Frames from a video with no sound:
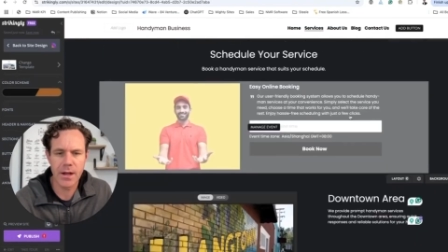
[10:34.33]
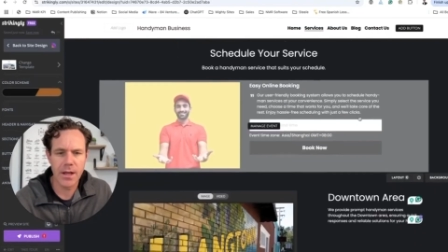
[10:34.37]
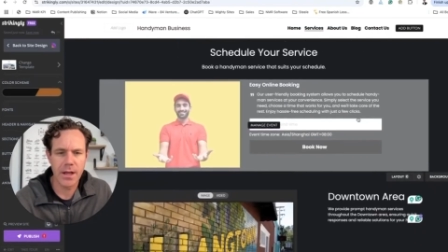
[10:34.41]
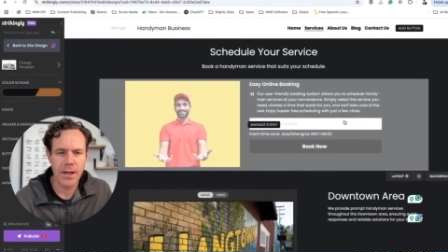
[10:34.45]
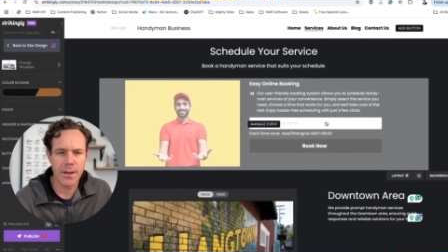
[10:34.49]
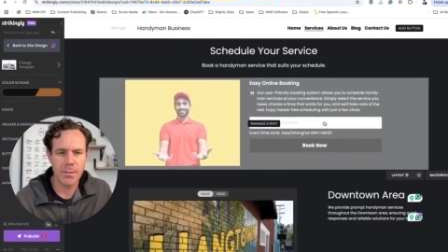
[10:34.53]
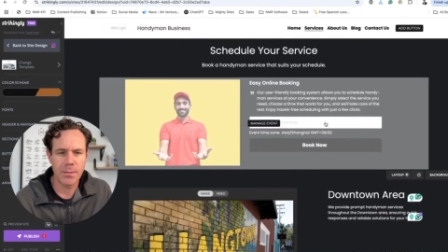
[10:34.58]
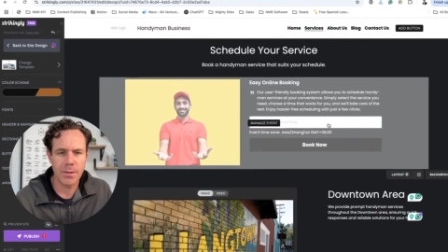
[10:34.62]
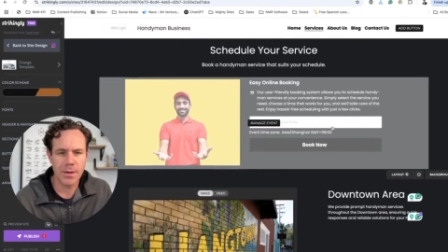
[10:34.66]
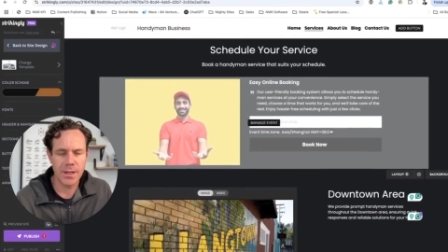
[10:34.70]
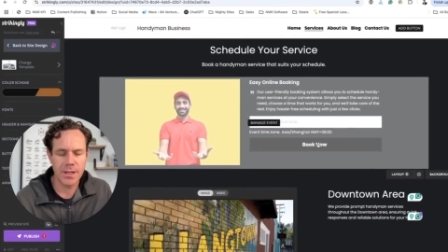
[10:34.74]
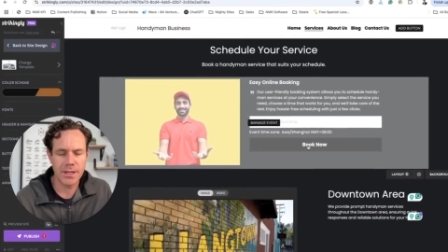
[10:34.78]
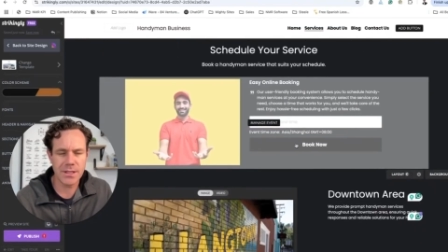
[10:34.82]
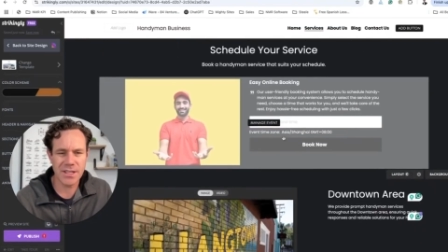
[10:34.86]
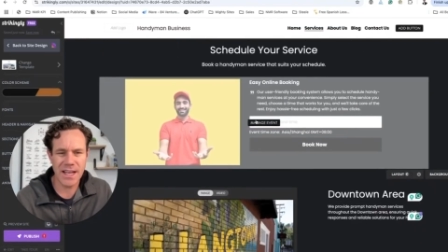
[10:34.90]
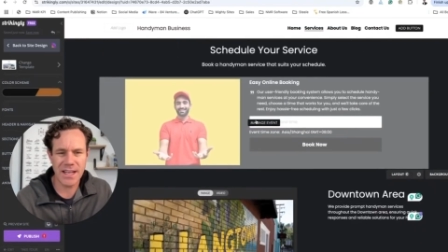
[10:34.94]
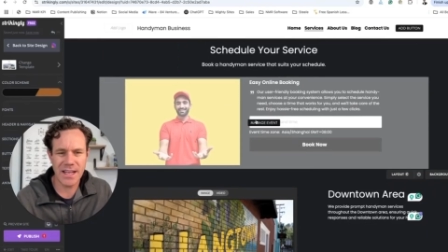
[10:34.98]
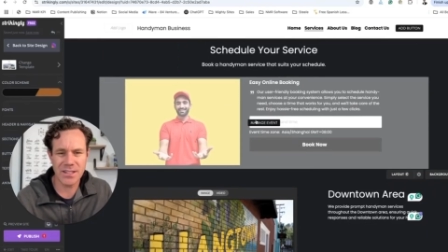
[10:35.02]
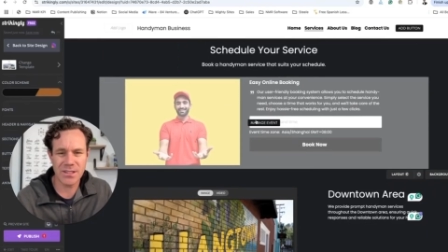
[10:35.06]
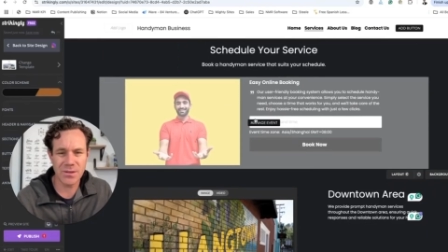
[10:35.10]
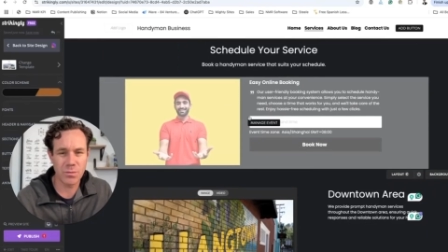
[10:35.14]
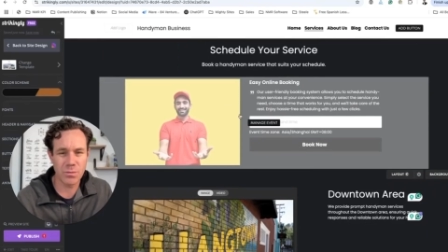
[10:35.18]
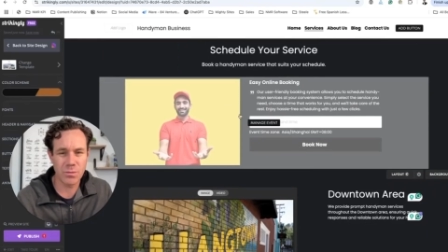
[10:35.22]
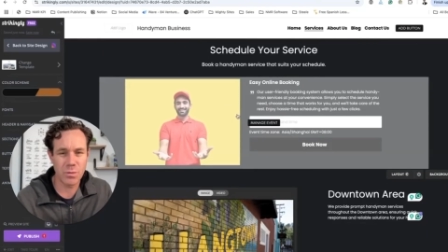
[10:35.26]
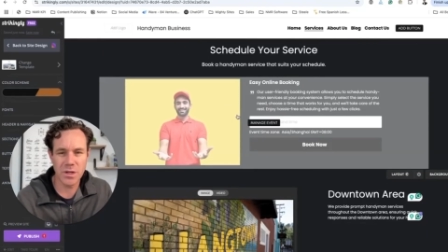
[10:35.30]
but it's got
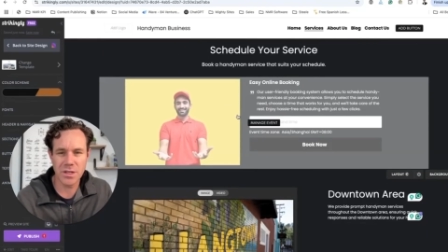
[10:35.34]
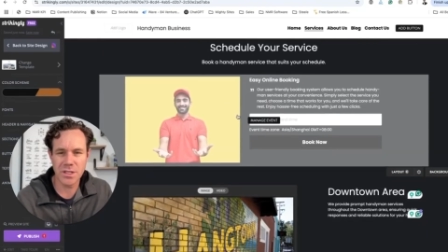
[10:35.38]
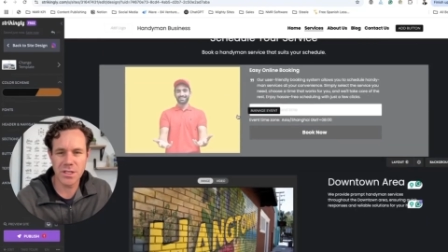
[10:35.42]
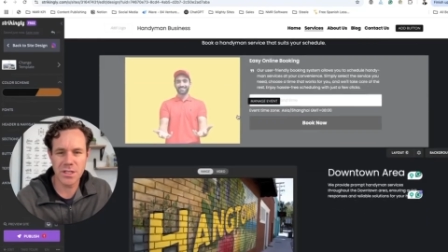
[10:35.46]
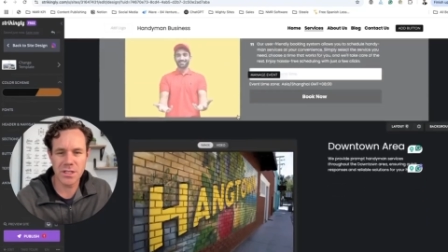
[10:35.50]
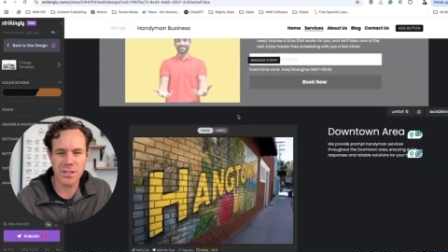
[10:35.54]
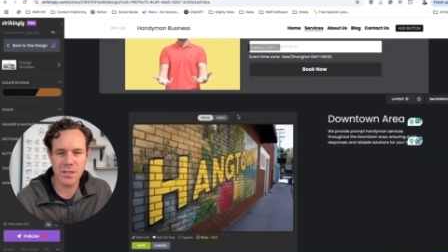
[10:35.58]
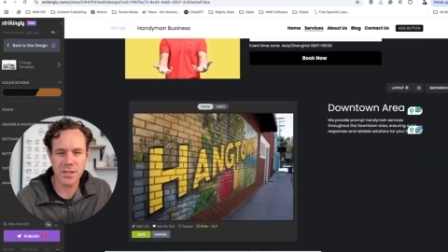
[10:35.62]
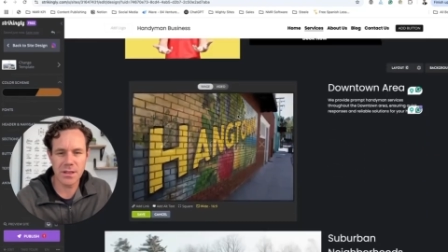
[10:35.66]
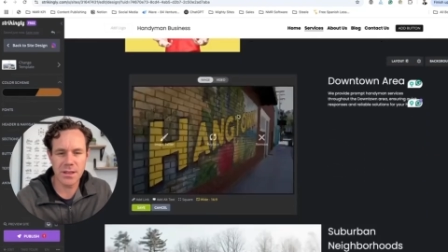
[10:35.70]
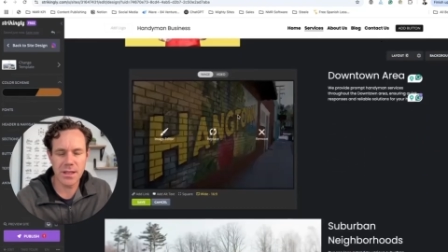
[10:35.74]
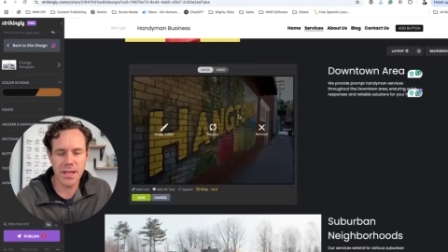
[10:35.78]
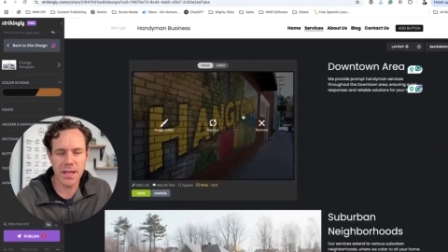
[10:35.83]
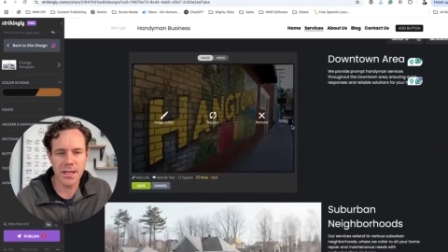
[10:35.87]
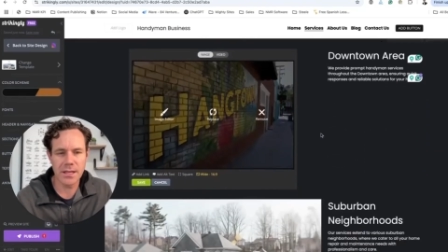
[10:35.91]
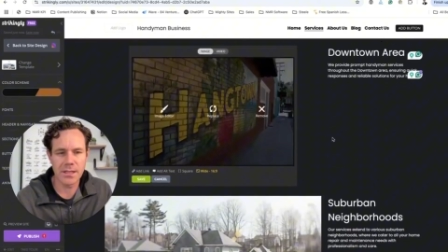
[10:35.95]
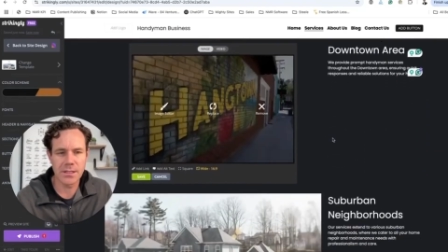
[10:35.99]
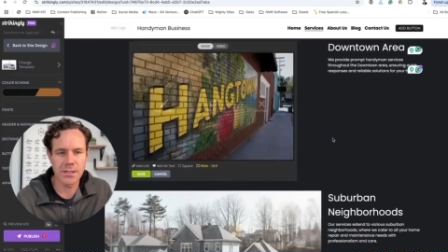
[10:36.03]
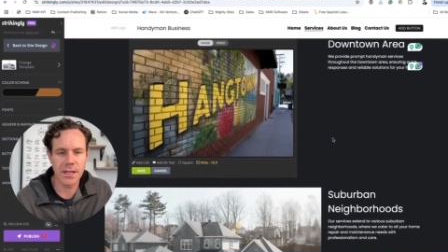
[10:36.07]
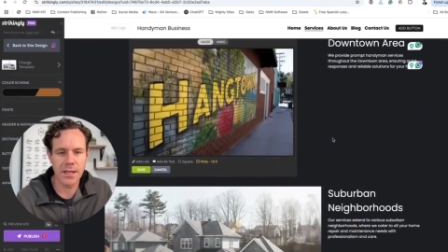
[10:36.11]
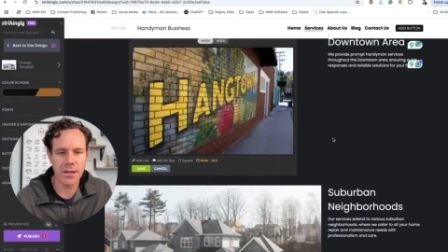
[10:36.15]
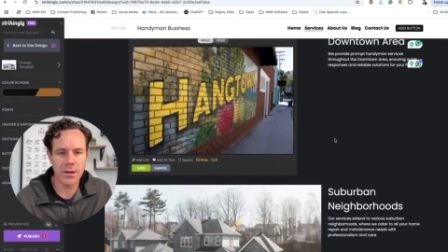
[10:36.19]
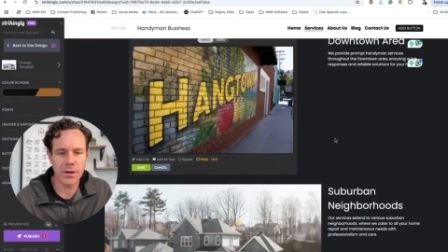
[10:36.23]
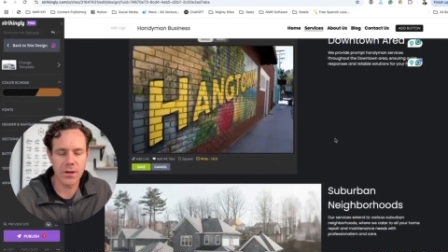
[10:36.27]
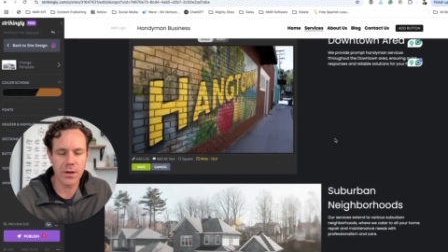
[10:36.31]
some widgets and things
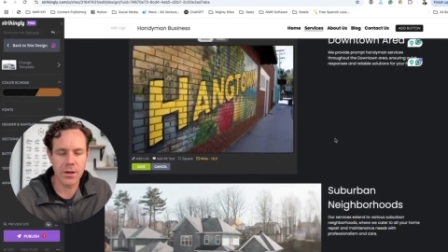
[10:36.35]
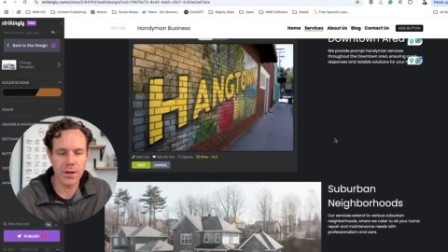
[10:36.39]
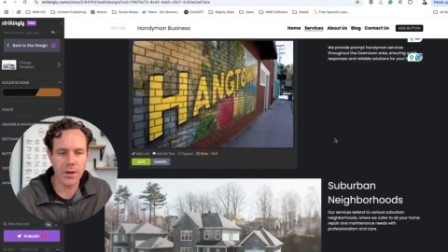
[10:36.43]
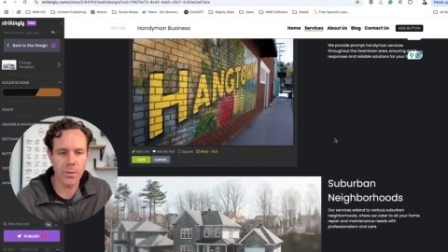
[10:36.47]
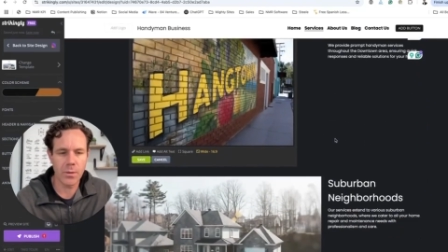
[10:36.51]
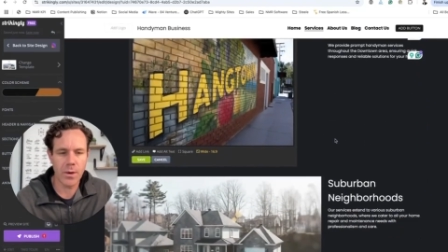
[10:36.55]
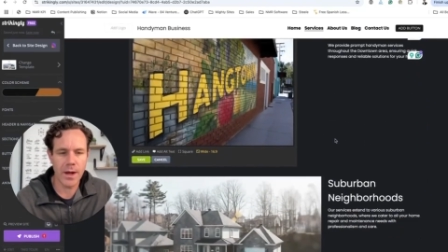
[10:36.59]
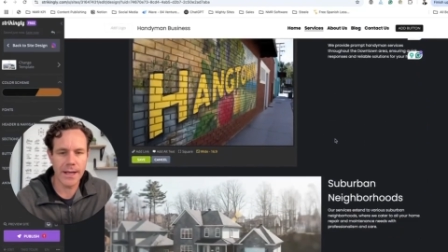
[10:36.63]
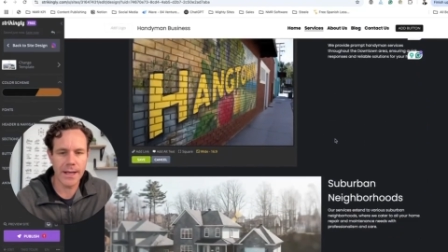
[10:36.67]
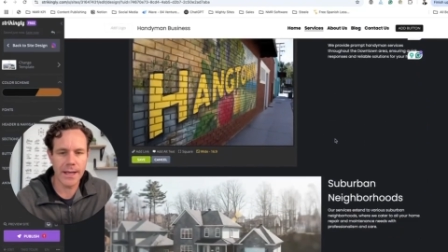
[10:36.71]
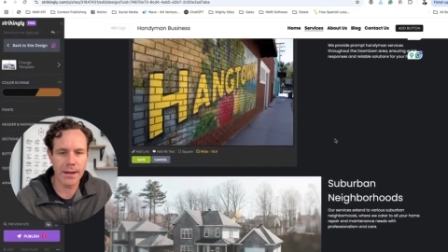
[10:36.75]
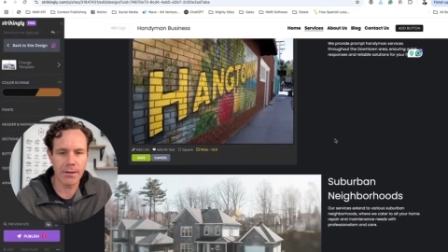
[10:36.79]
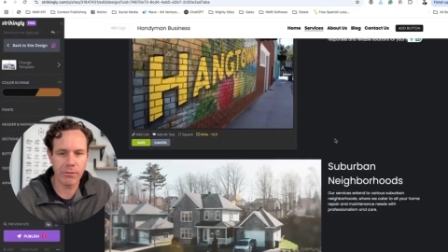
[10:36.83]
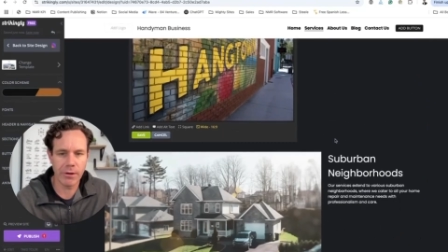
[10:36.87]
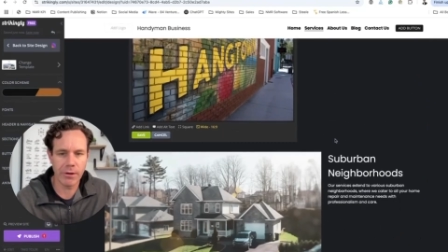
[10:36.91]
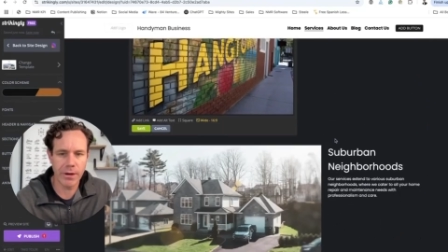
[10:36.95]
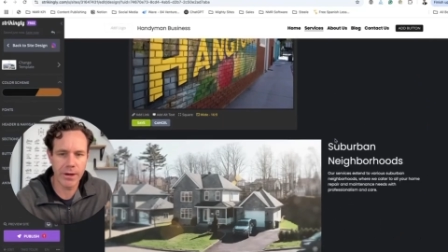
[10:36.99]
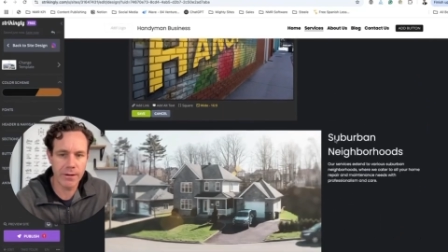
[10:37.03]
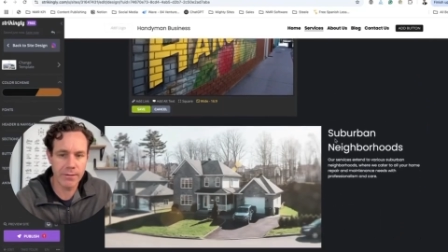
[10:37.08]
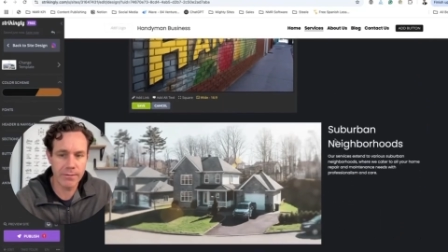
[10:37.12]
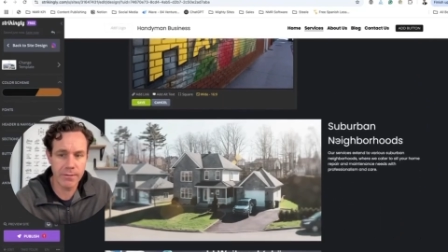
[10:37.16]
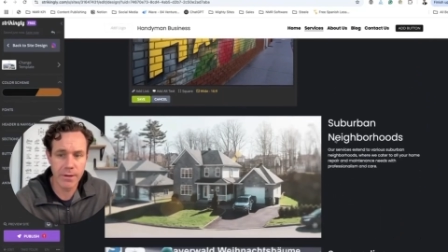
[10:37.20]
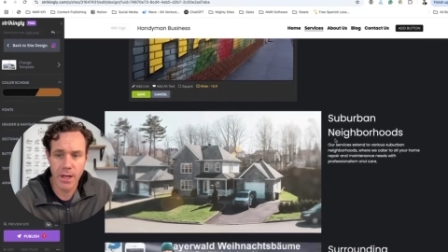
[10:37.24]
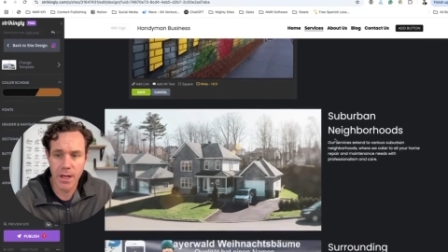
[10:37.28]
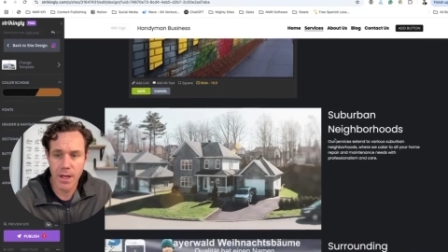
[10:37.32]
that you're going to want to get rid of.